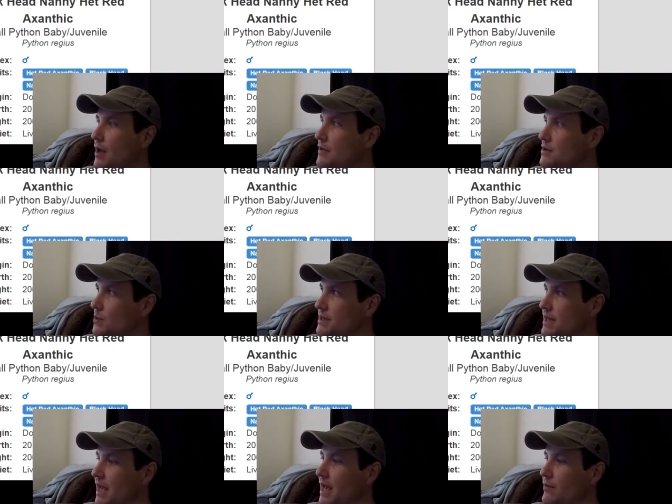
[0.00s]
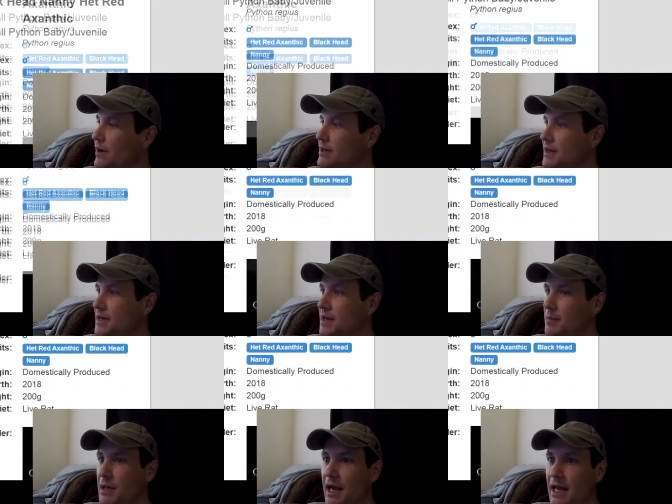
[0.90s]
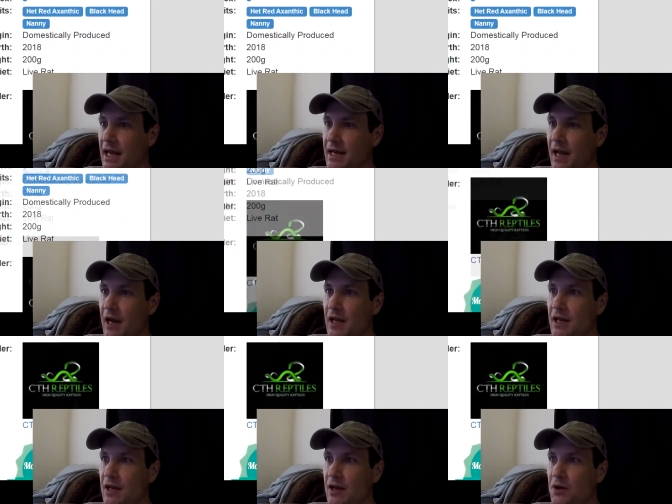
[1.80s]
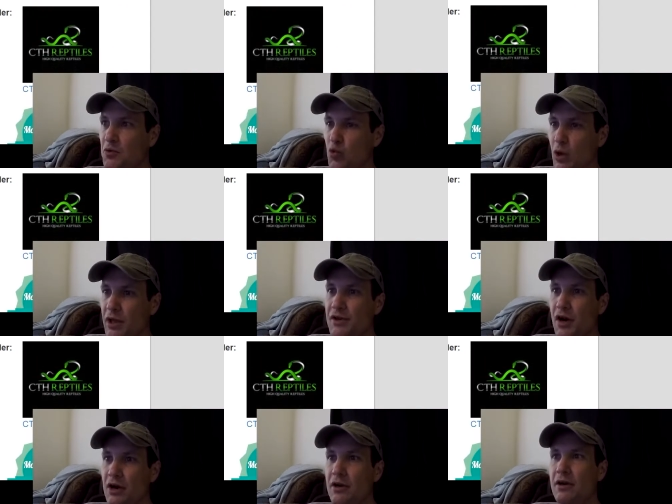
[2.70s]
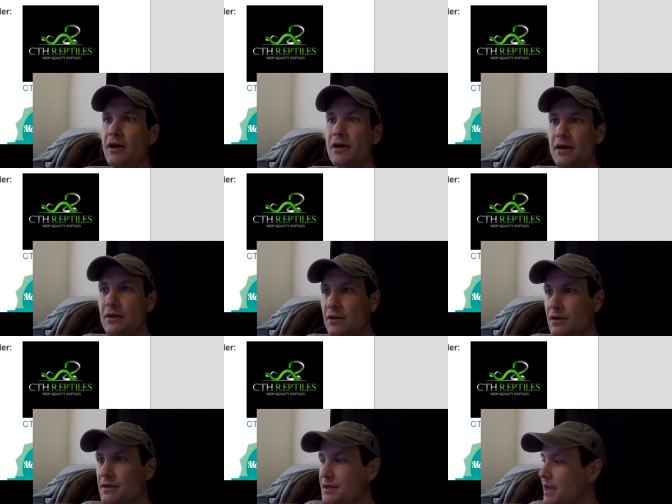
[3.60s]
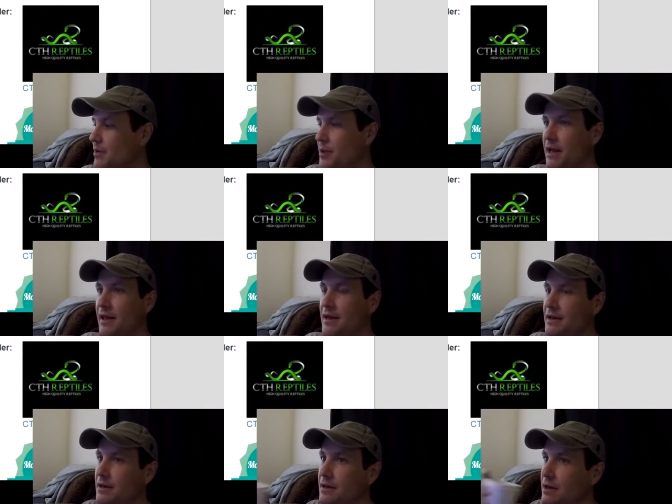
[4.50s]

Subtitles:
This one is a Het Red Exantic Blackhead Nanny. Really dark looking snake, but I like it.